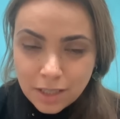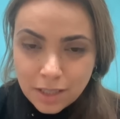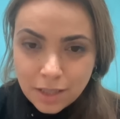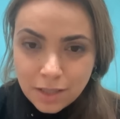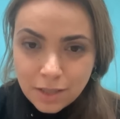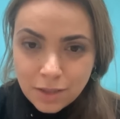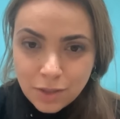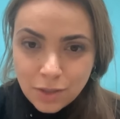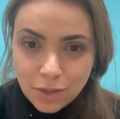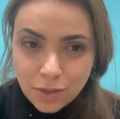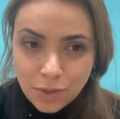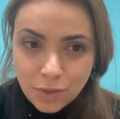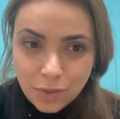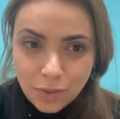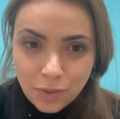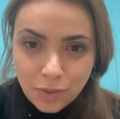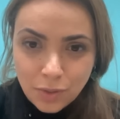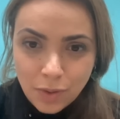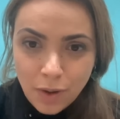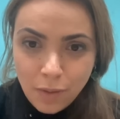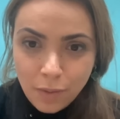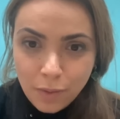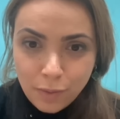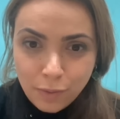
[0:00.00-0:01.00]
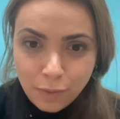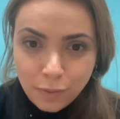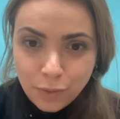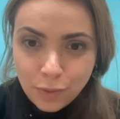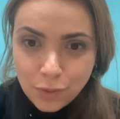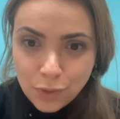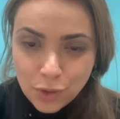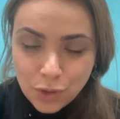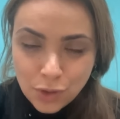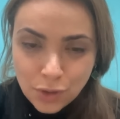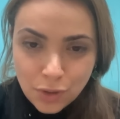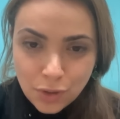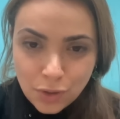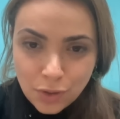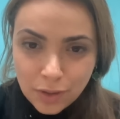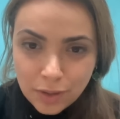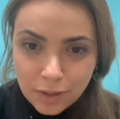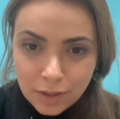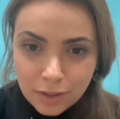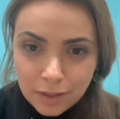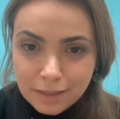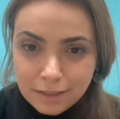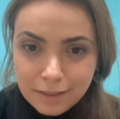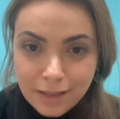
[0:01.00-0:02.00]
to our future
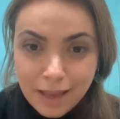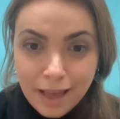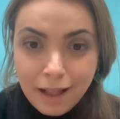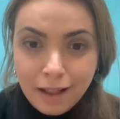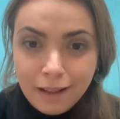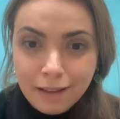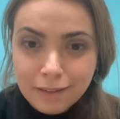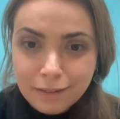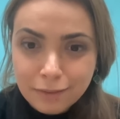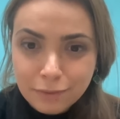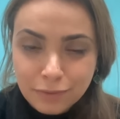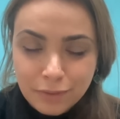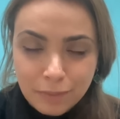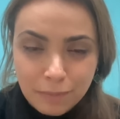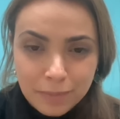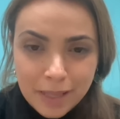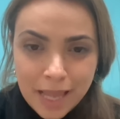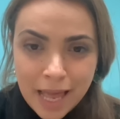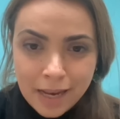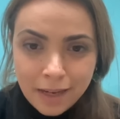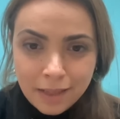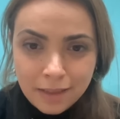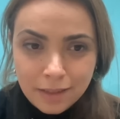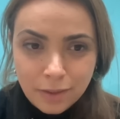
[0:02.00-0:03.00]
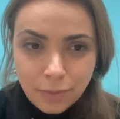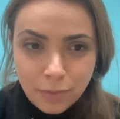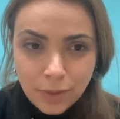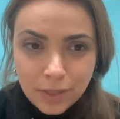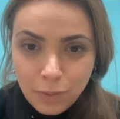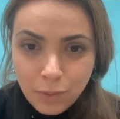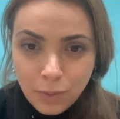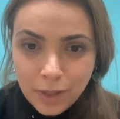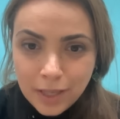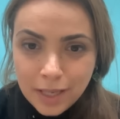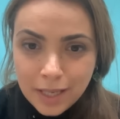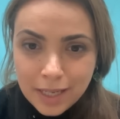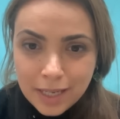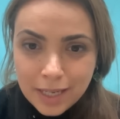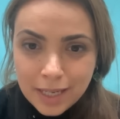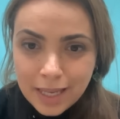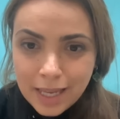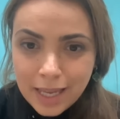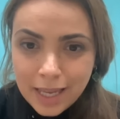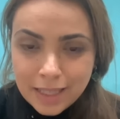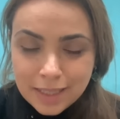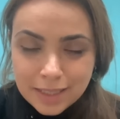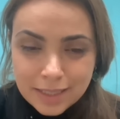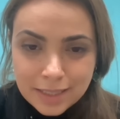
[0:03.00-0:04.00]
and the health of the planet that we're going to
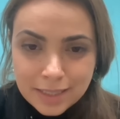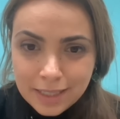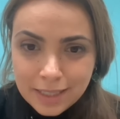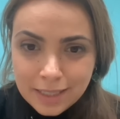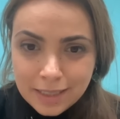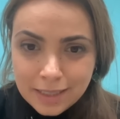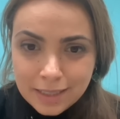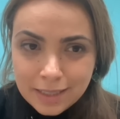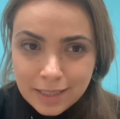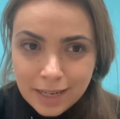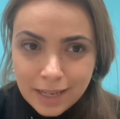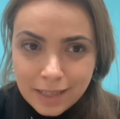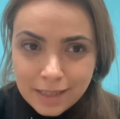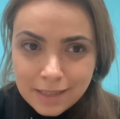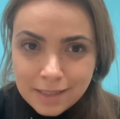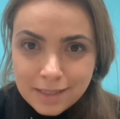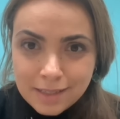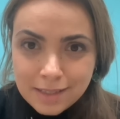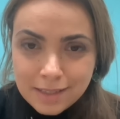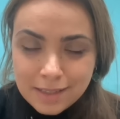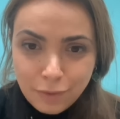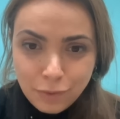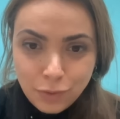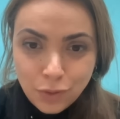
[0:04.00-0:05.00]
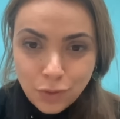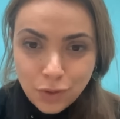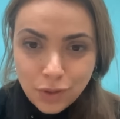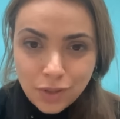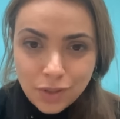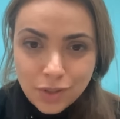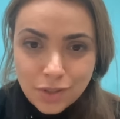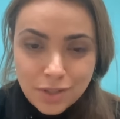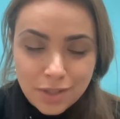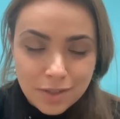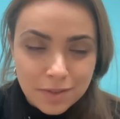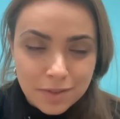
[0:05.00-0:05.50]
get in the next few years.